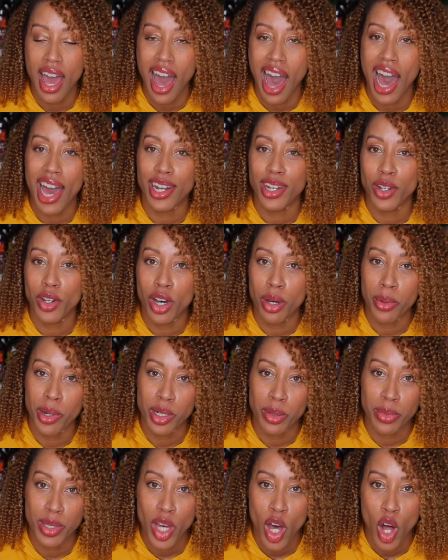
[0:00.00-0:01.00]
I know I'm
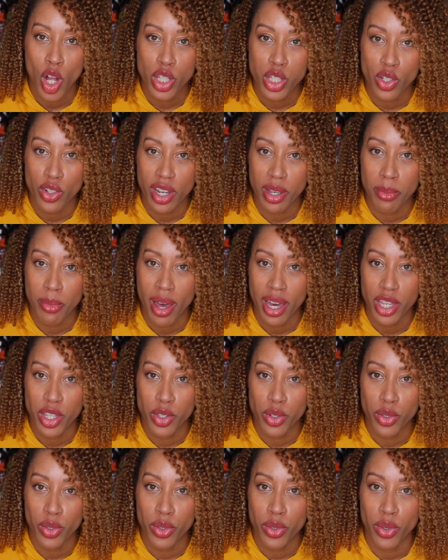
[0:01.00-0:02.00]
gonna be altering my
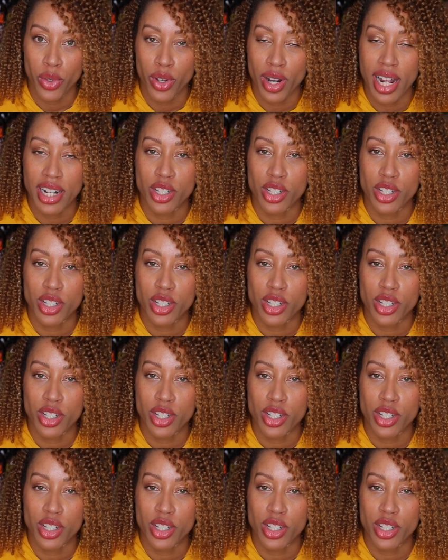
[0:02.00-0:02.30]
cuticle and